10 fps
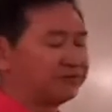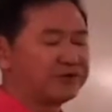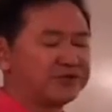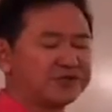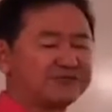
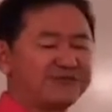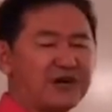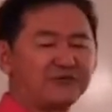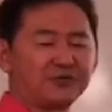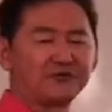We just
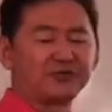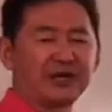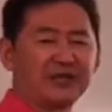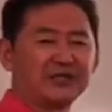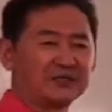found out
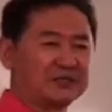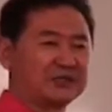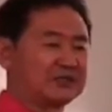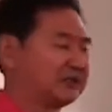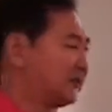that
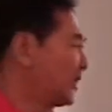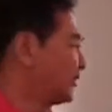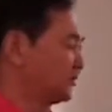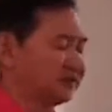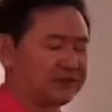a
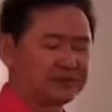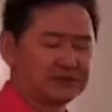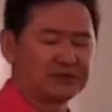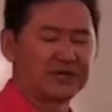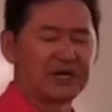
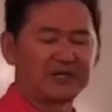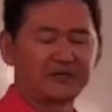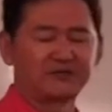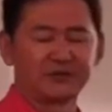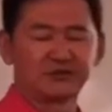
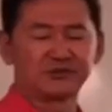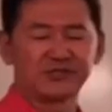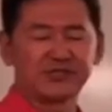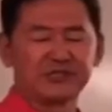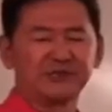lot of the
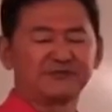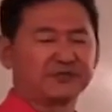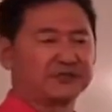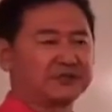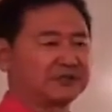
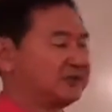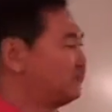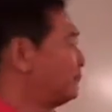significant